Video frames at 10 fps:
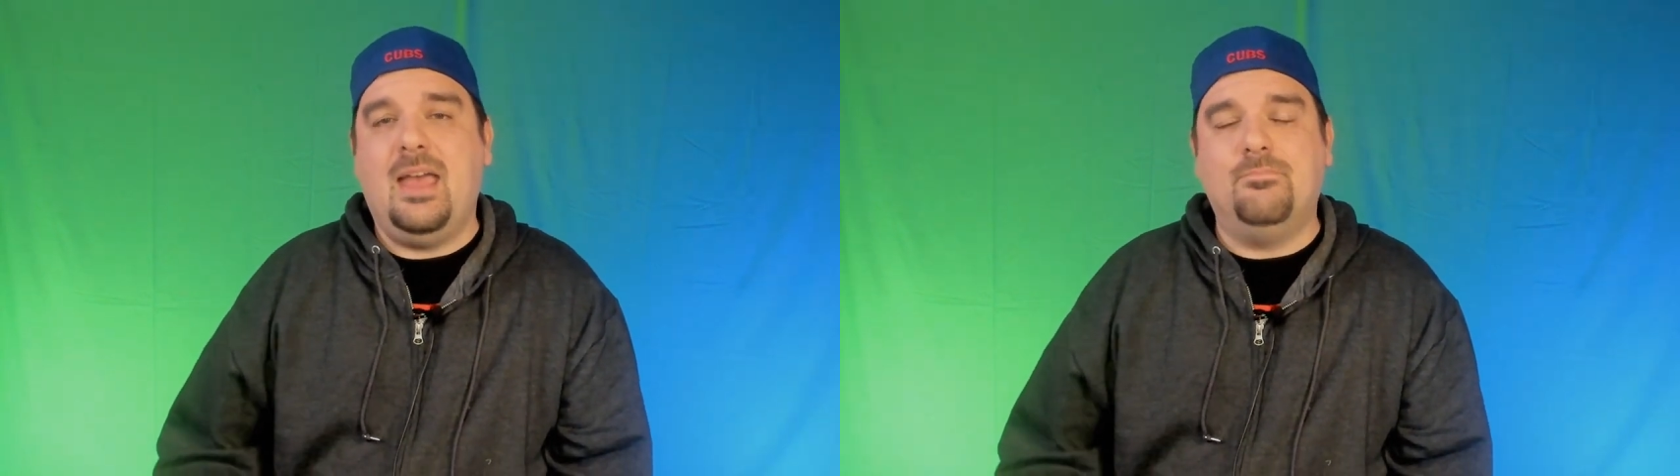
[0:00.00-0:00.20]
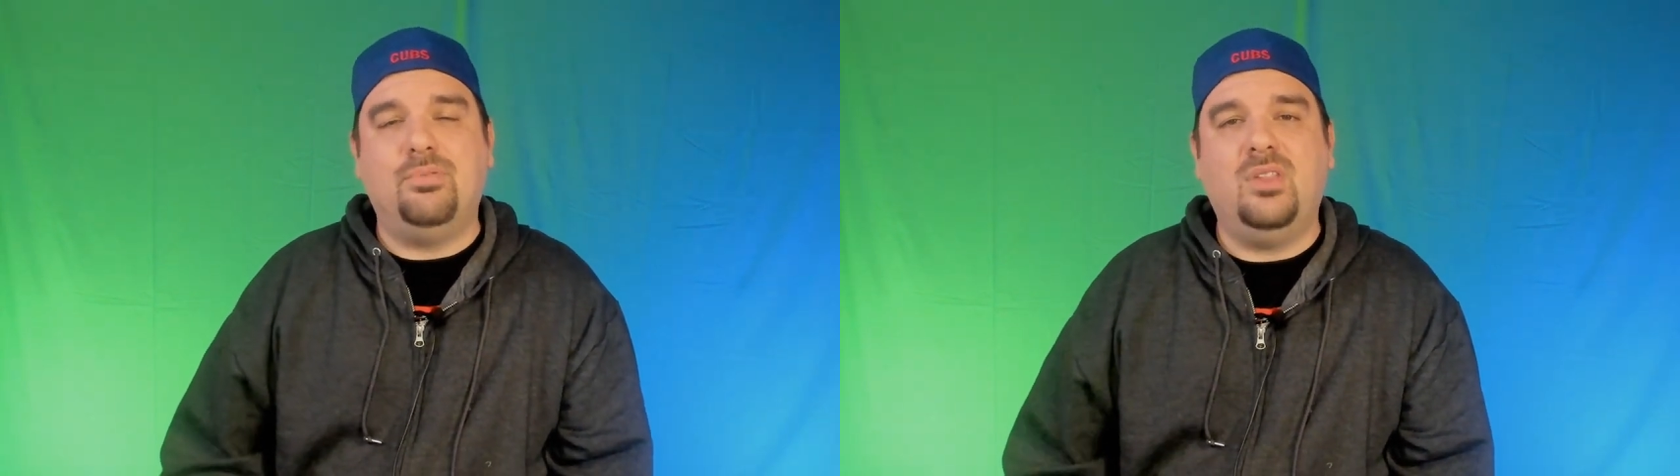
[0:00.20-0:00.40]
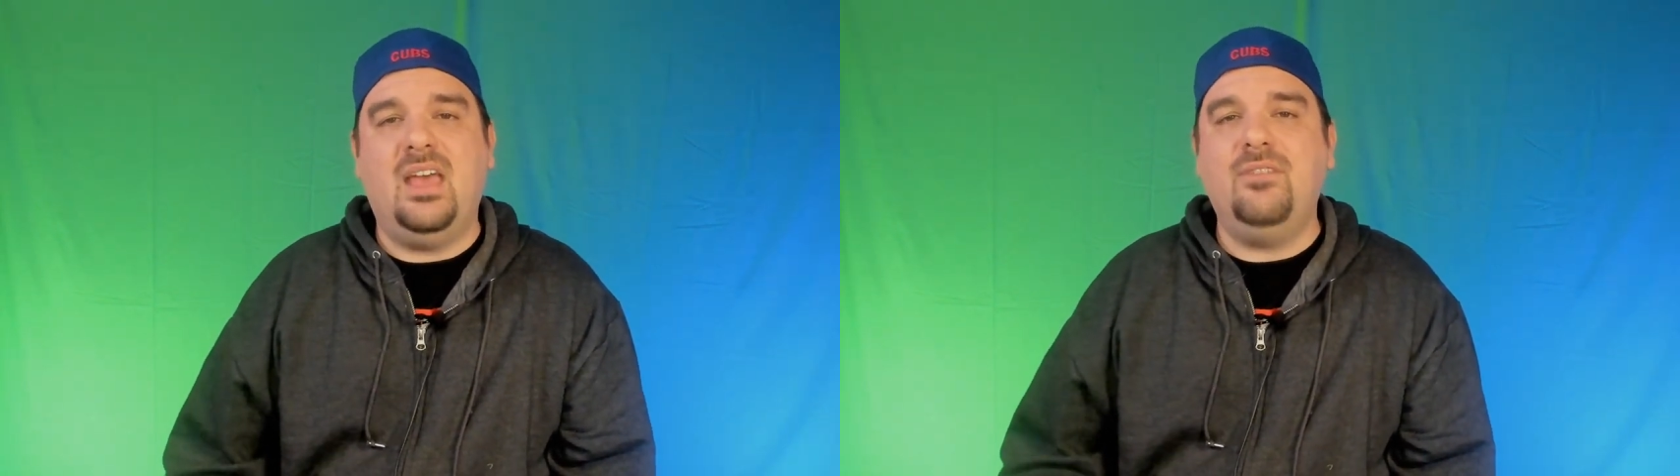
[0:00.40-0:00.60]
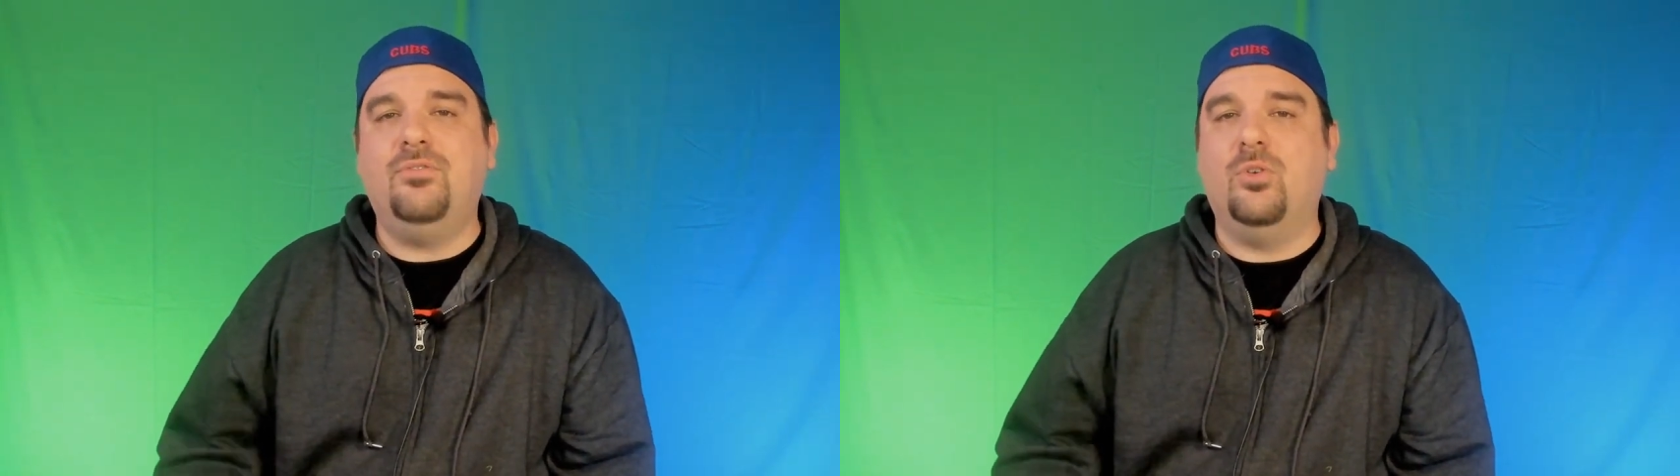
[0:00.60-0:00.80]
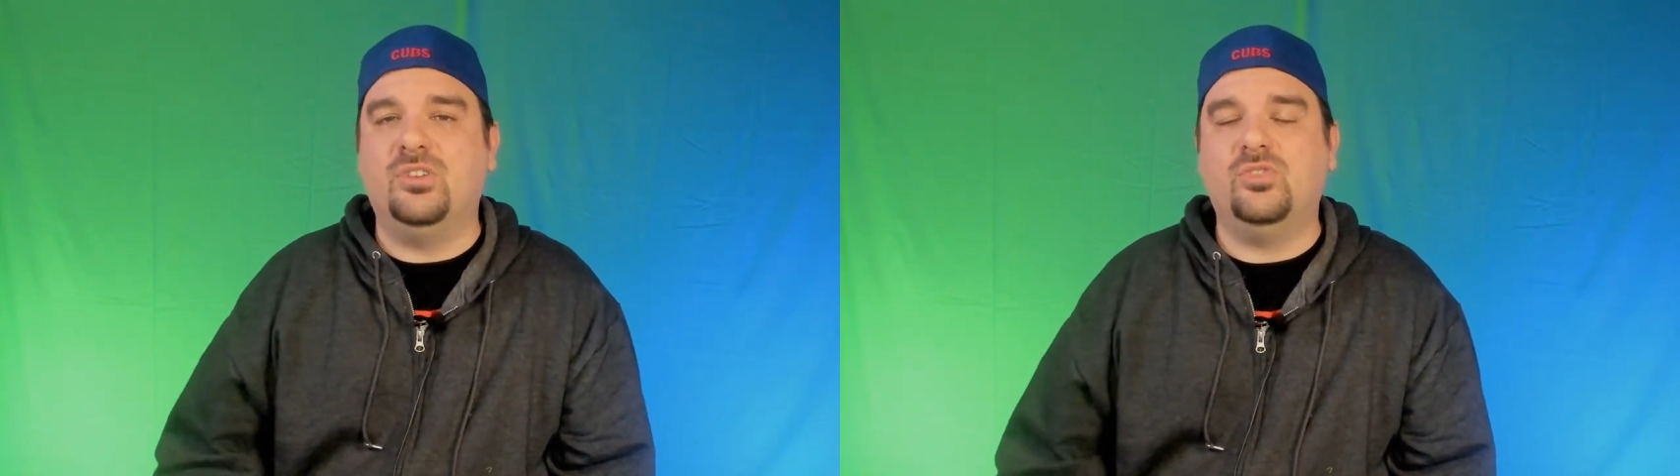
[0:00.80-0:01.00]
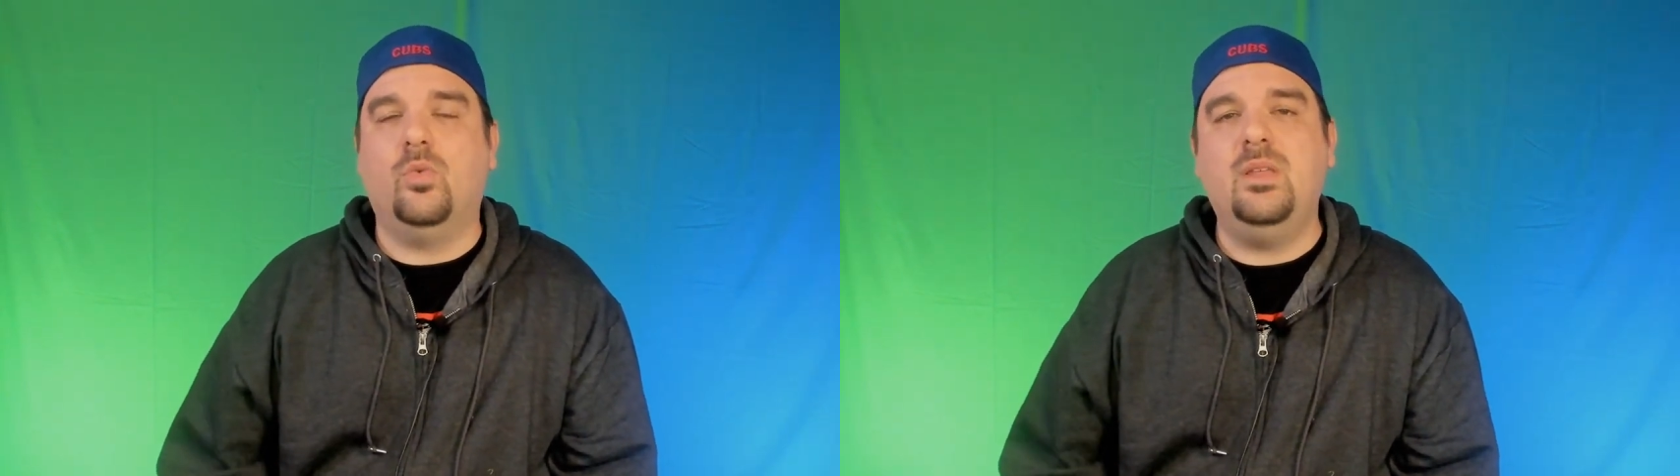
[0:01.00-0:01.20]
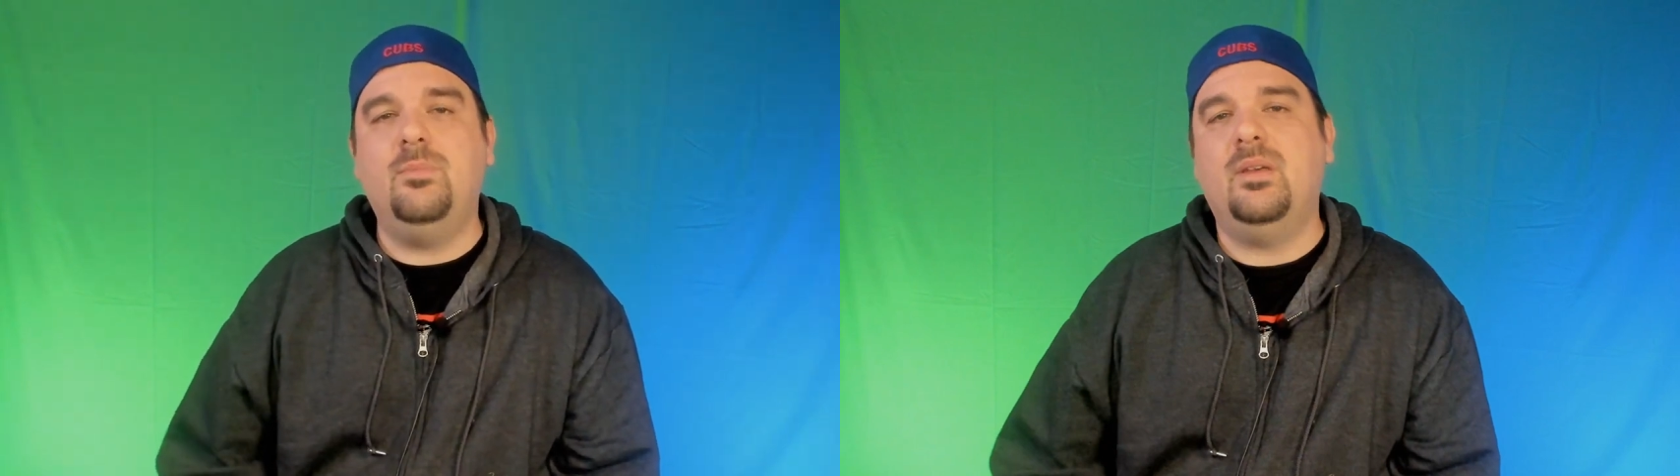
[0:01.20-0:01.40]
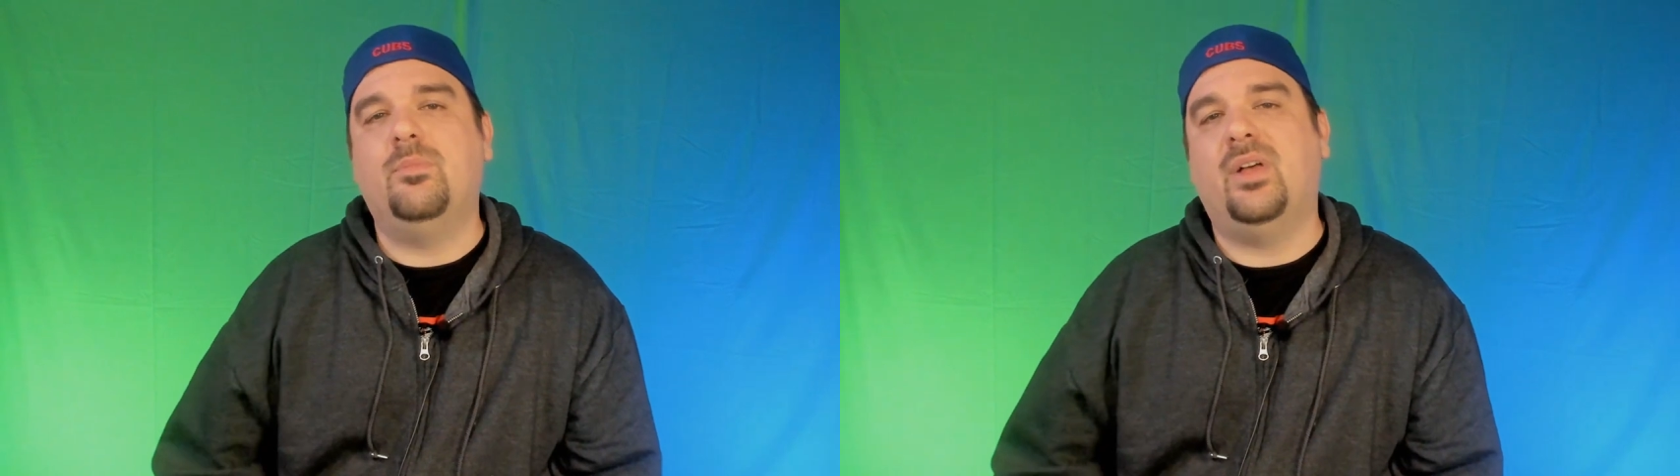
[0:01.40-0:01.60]
and play for a
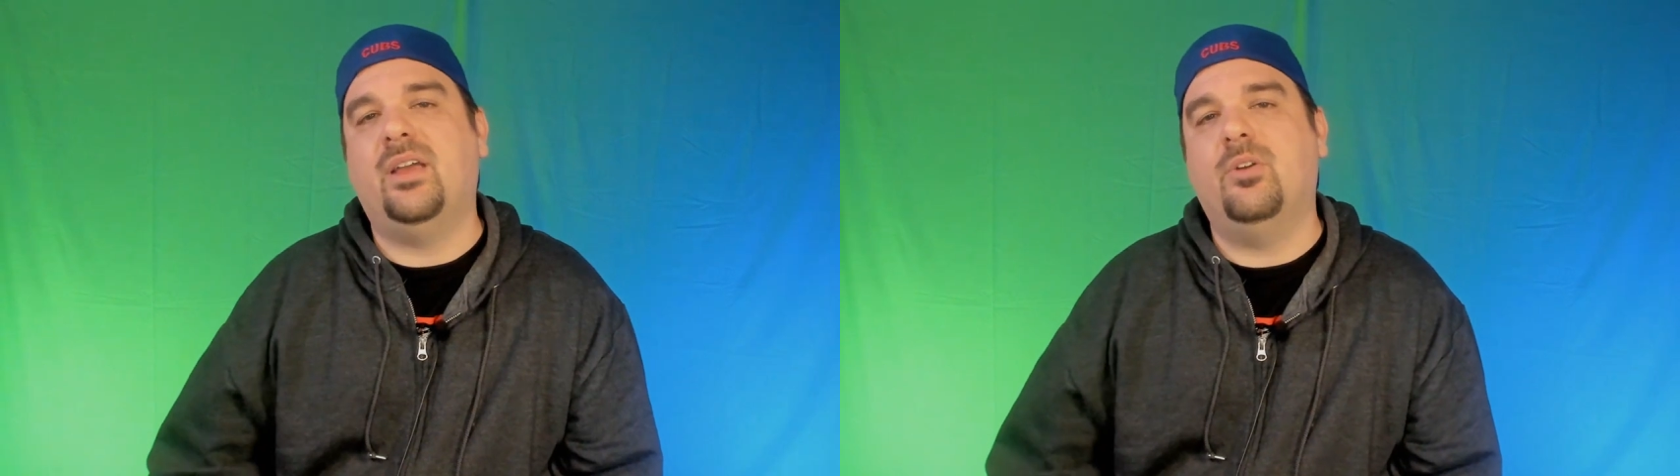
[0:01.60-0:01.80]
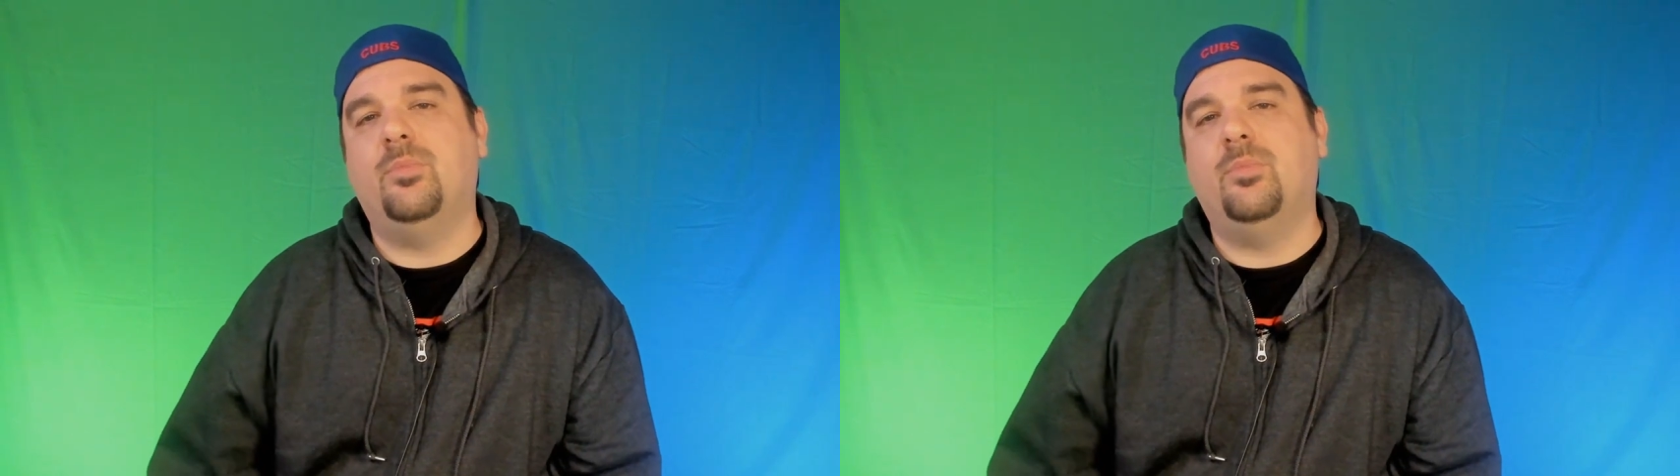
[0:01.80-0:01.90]
20 big blind